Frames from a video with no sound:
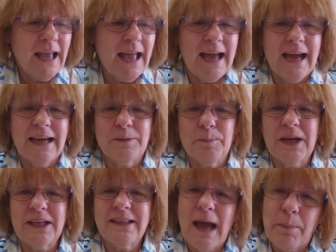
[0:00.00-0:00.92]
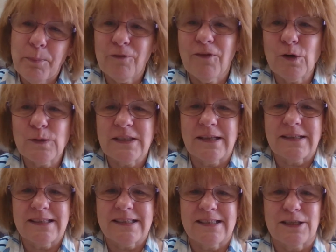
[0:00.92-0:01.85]
and but that provokes
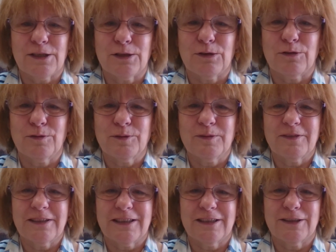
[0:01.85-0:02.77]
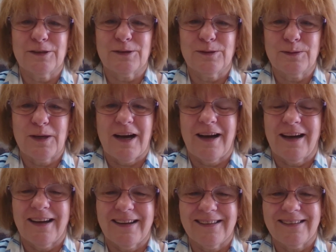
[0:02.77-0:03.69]
us to to
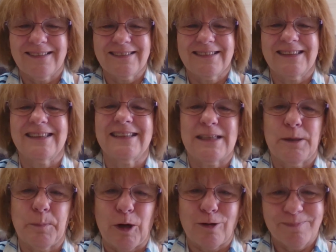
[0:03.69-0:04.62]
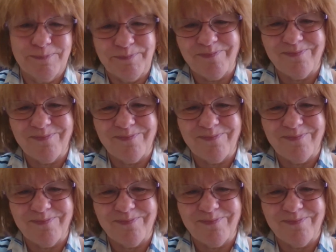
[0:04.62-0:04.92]
uh, dig deeper.